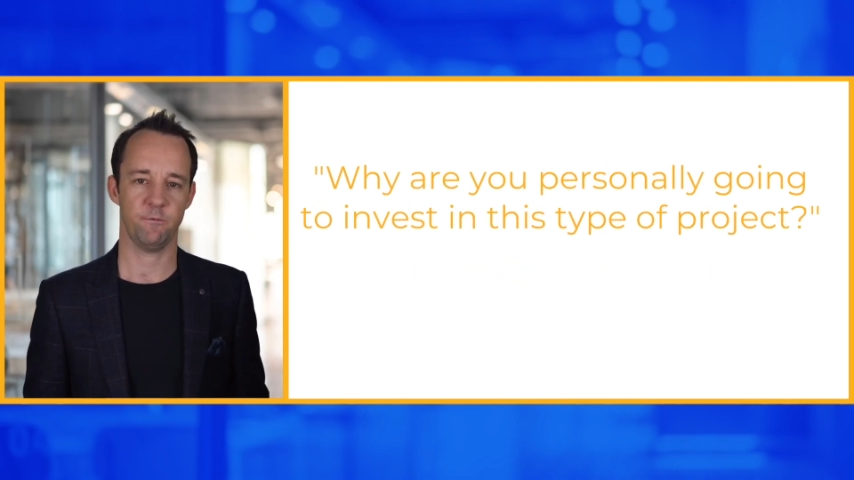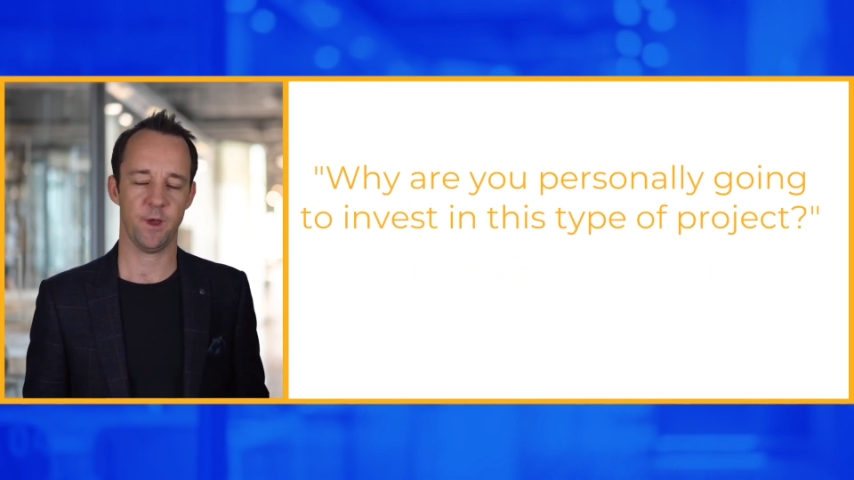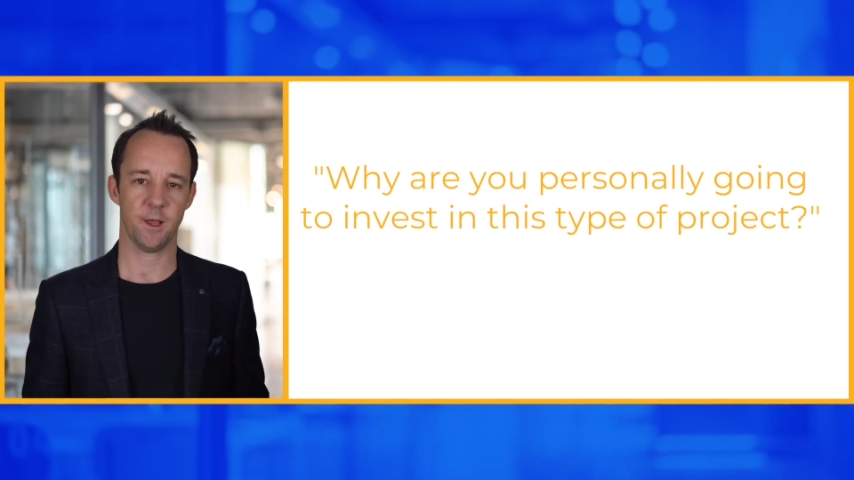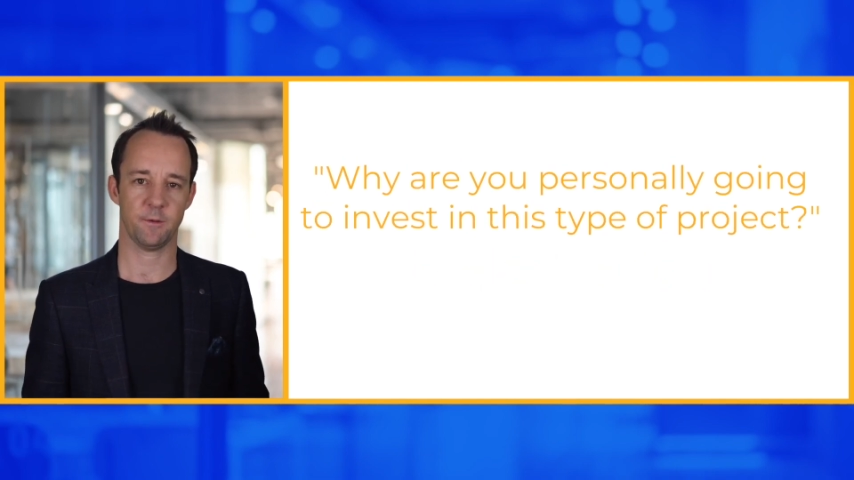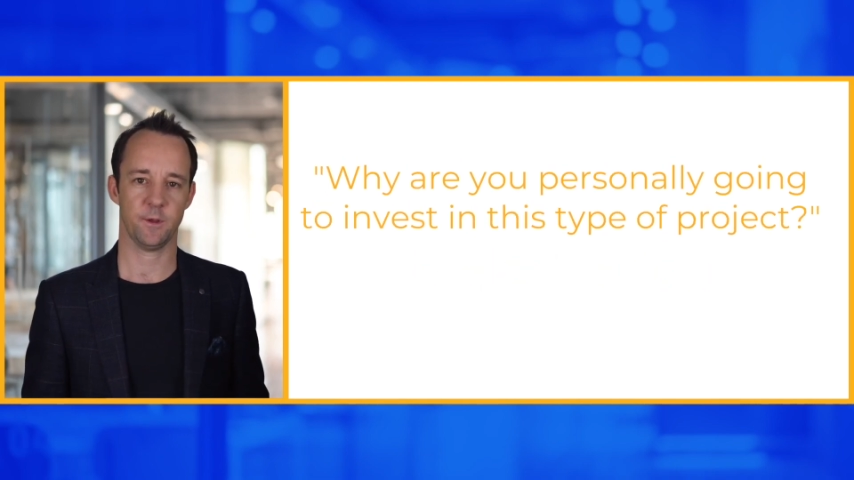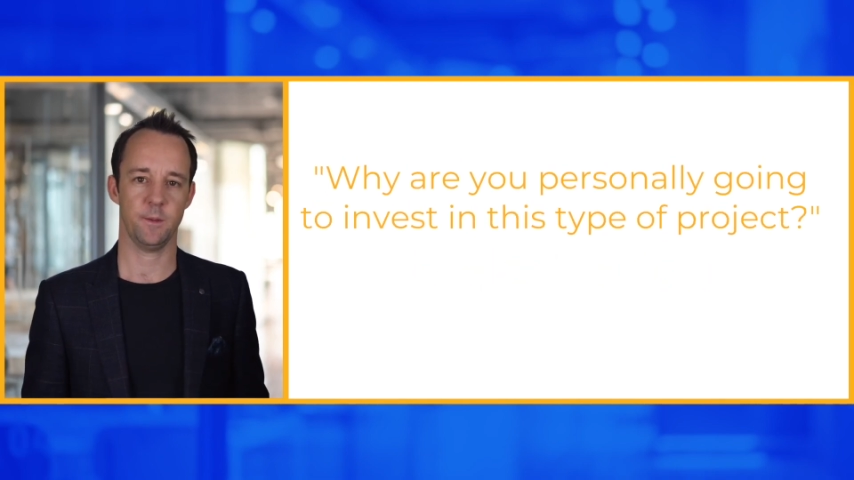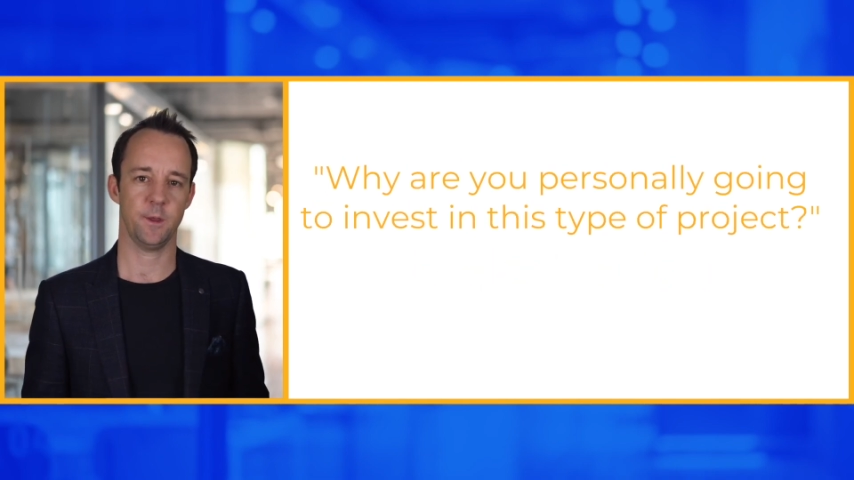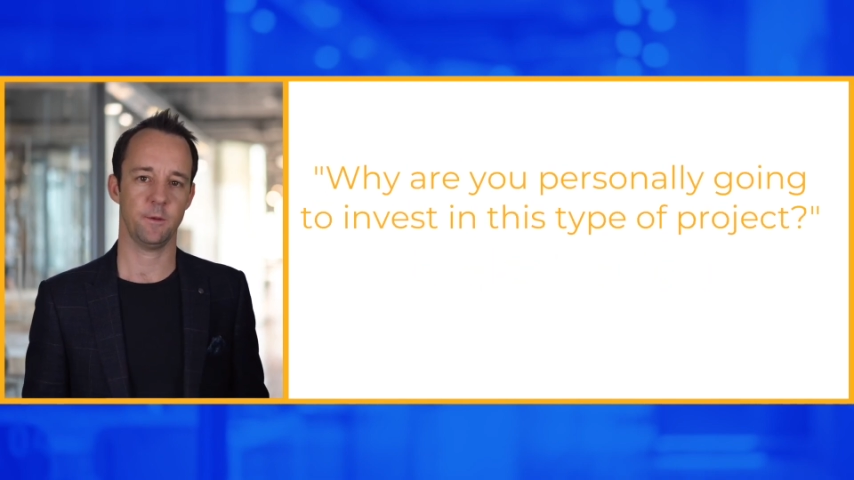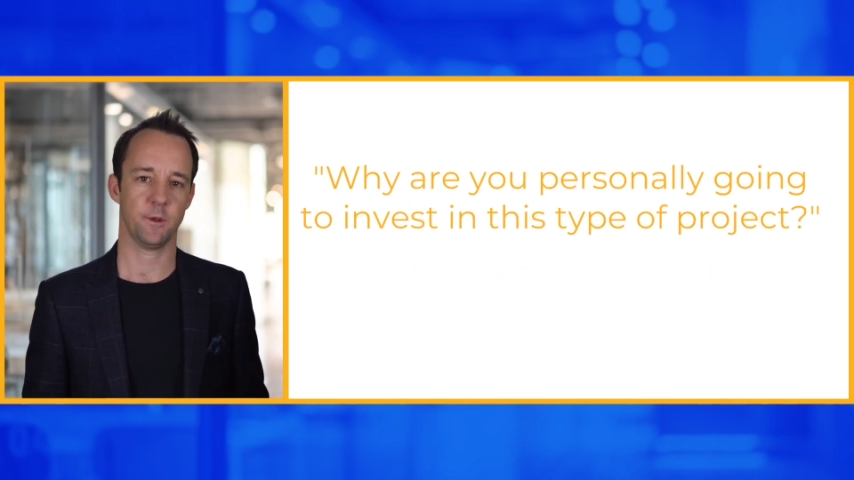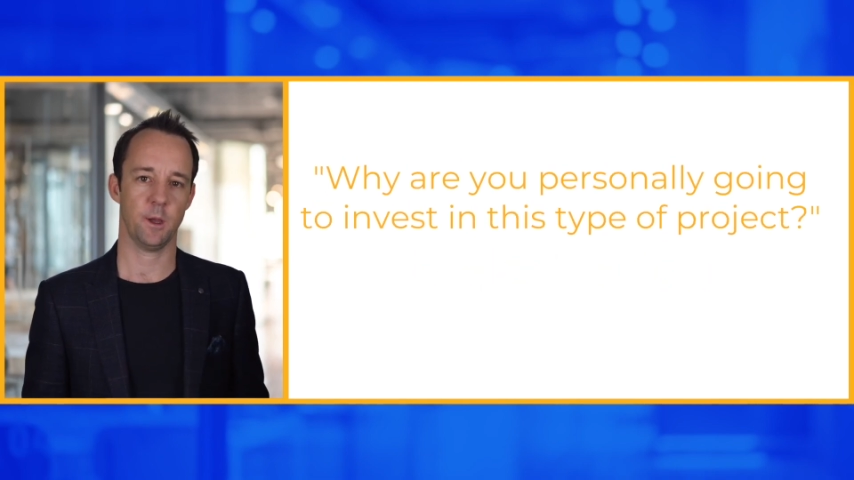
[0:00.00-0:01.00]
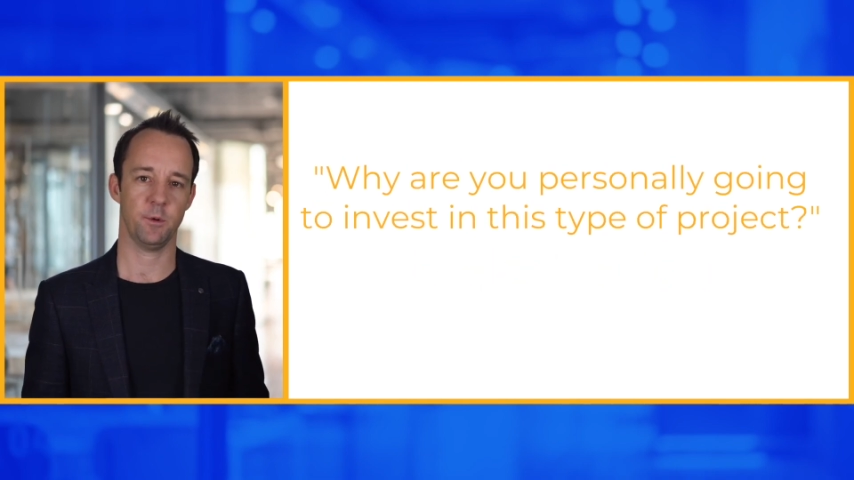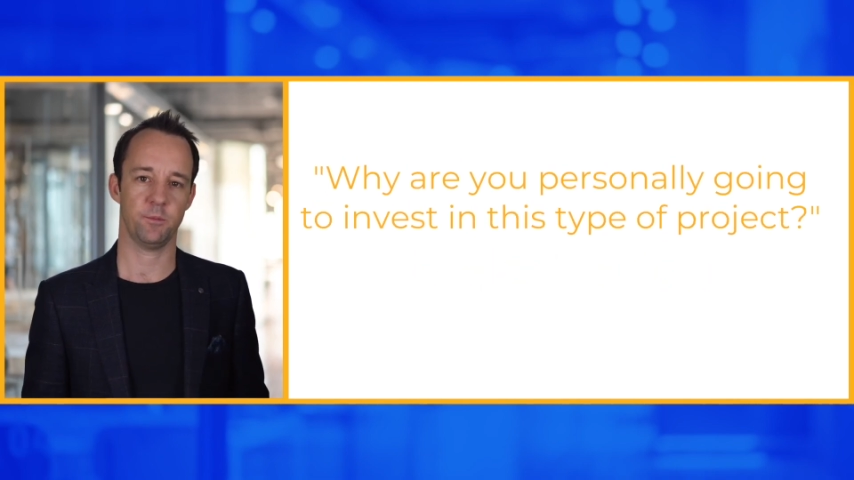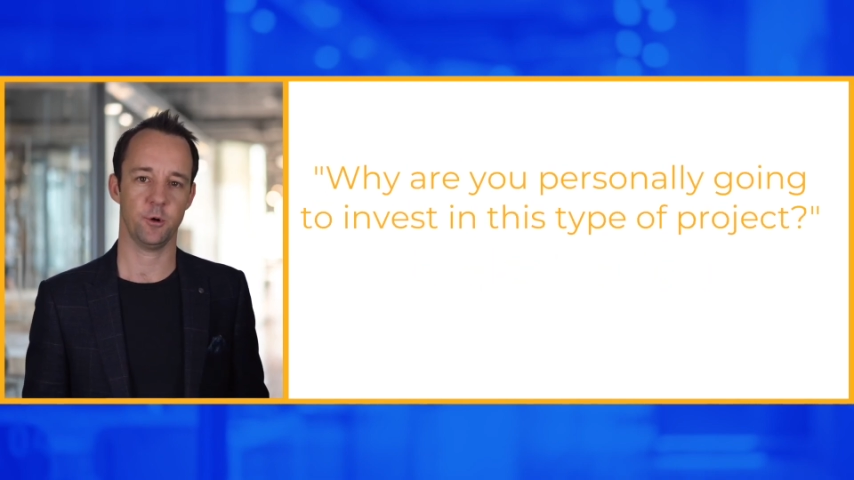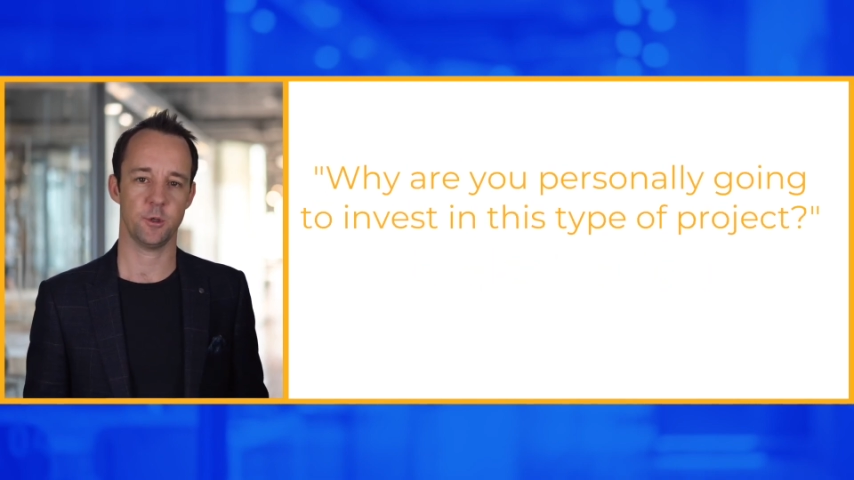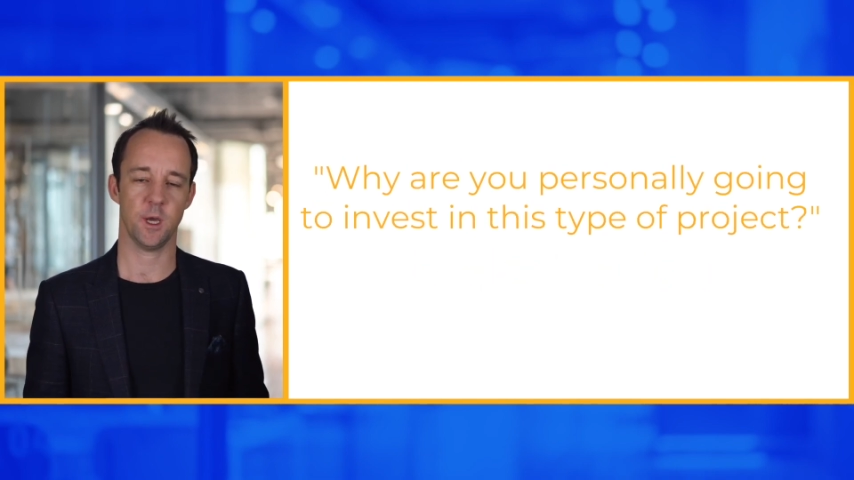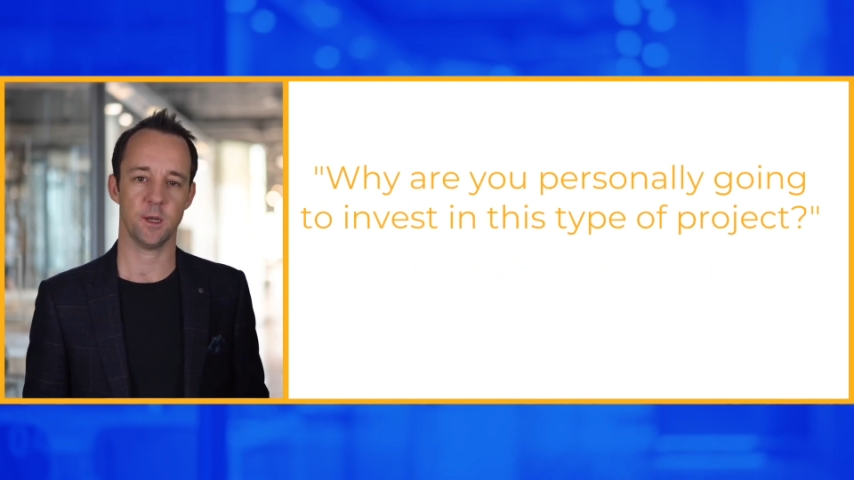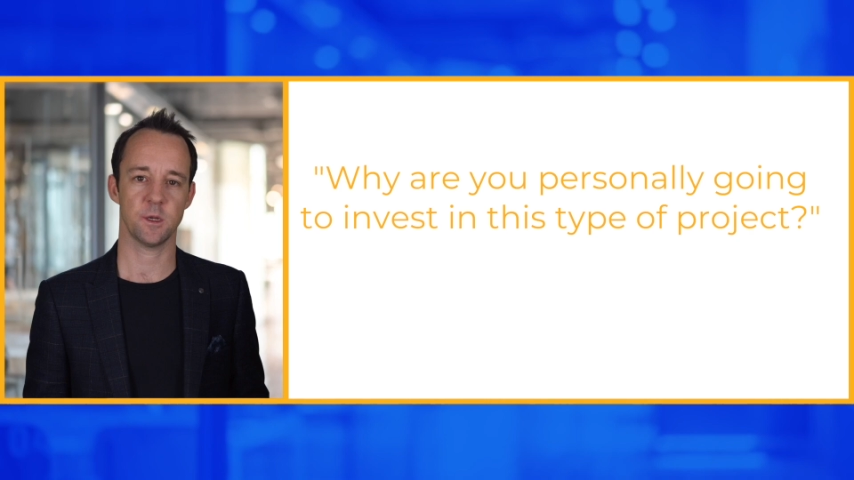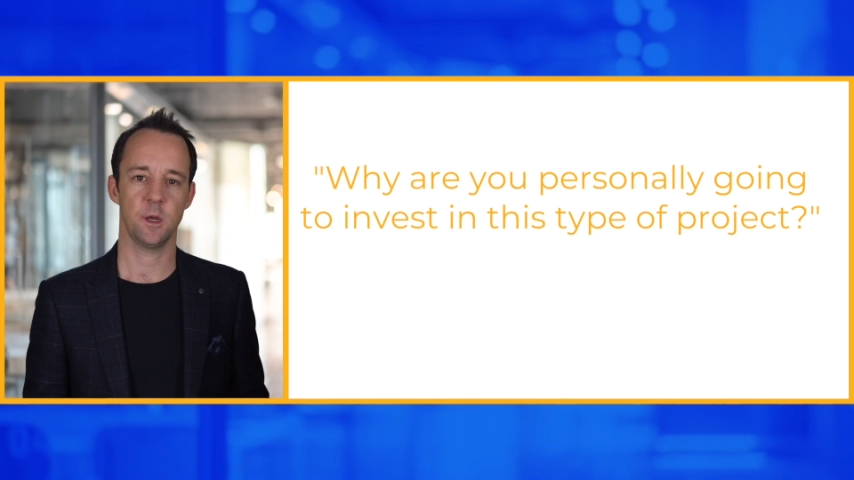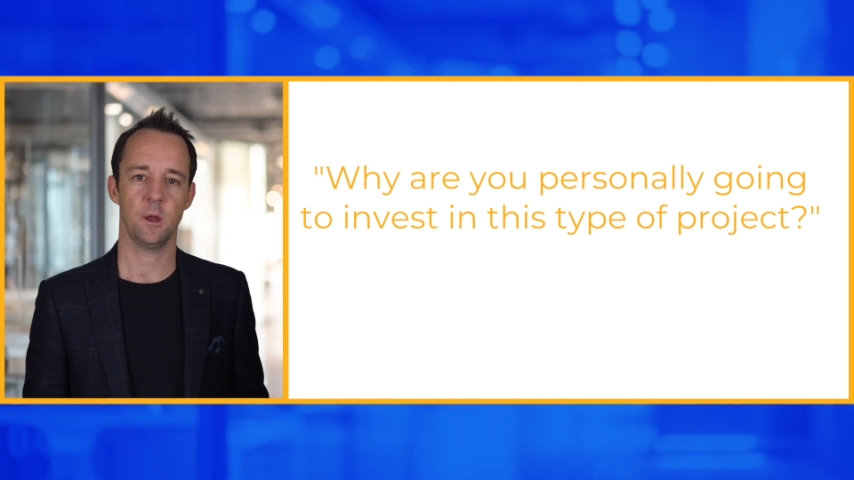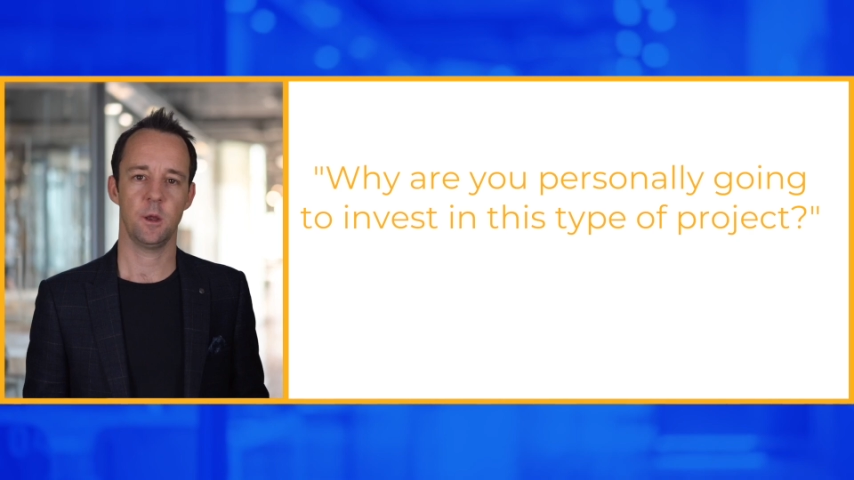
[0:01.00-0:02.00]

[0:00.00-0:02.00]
invest in this type of project?